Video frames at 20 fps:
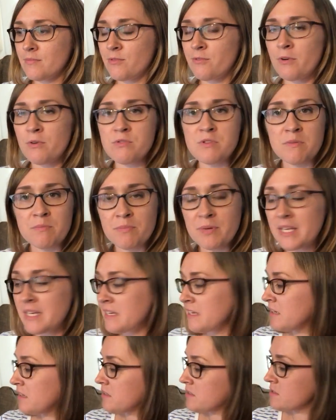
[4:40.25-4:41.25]
Frozen
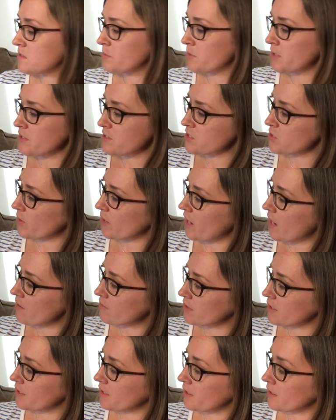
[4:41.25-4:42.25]
peas, what else do I
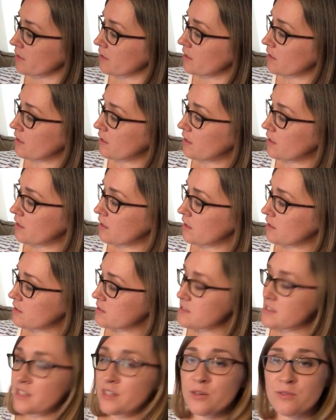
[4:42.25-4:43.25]
have on here?
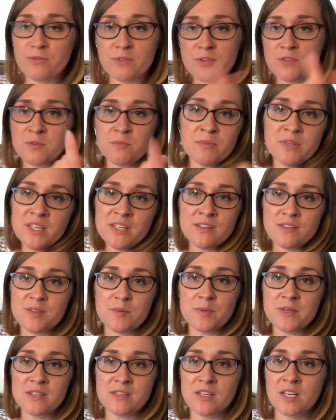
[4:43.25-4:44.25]
Single frozen pea
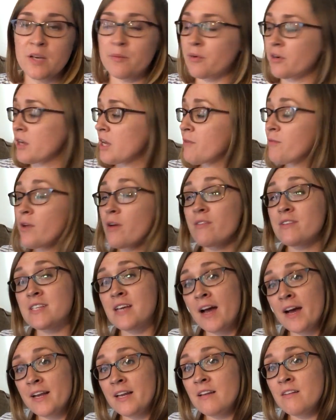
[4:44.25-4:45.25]
is a piece of kibble. If you have a
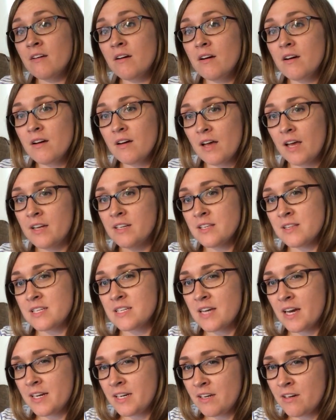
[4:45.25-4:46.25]
tiny dog, I did the
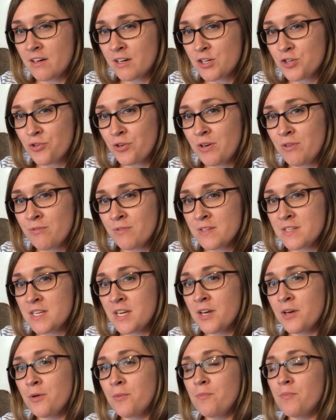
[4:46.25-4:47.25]
tiny dog treat
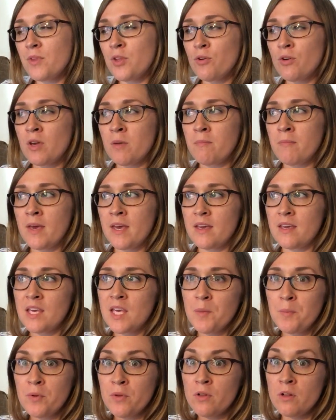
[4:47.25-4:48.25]
video. You can make
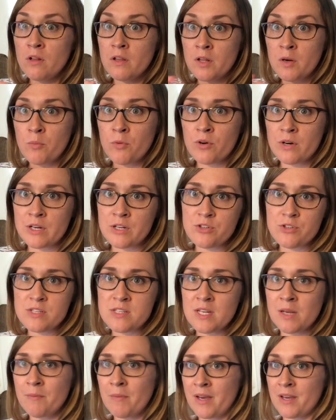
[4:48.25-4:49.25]
kibble a little more
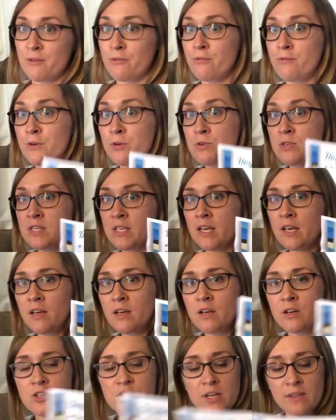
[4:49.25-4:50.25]
interesting by infusing
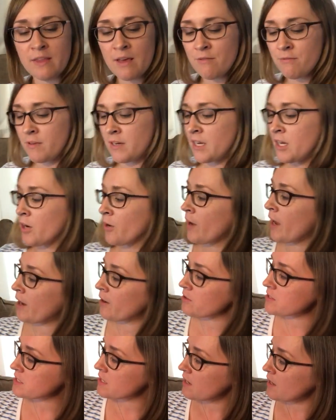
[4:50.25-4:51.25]
it. Go check that video
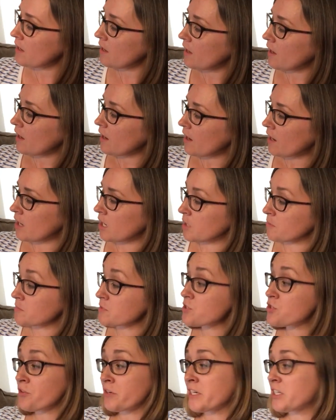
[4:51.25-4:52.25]

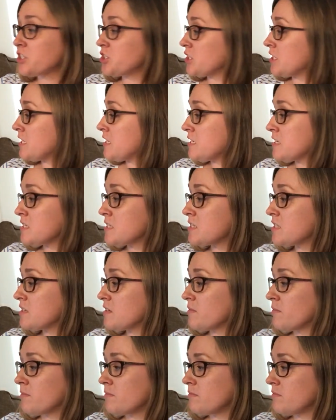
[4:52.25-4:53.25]
out. String cheese,